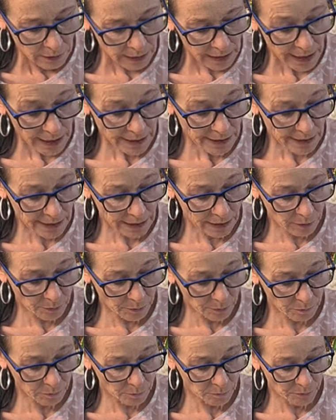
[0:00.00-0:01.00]
Yes, they
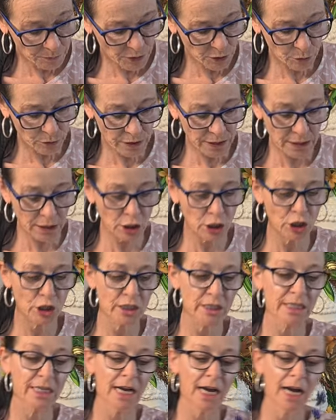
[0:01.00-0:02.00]
are to a
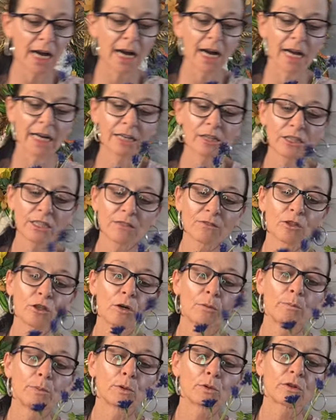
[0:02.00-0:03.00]
certain height because they've
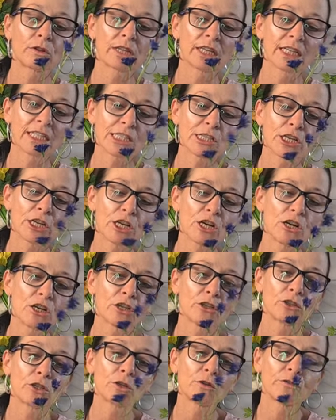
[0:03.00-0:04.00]
got a bud there, so you can't
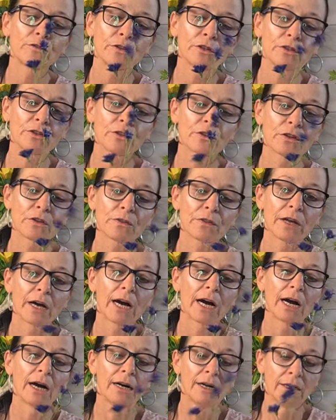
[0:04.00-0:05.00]
go no further than
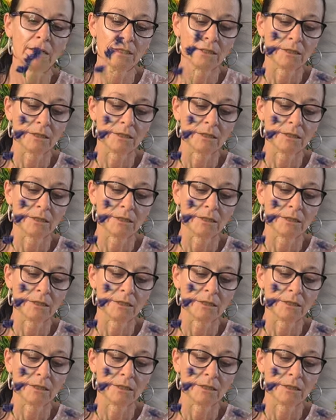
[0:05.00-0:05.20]
that.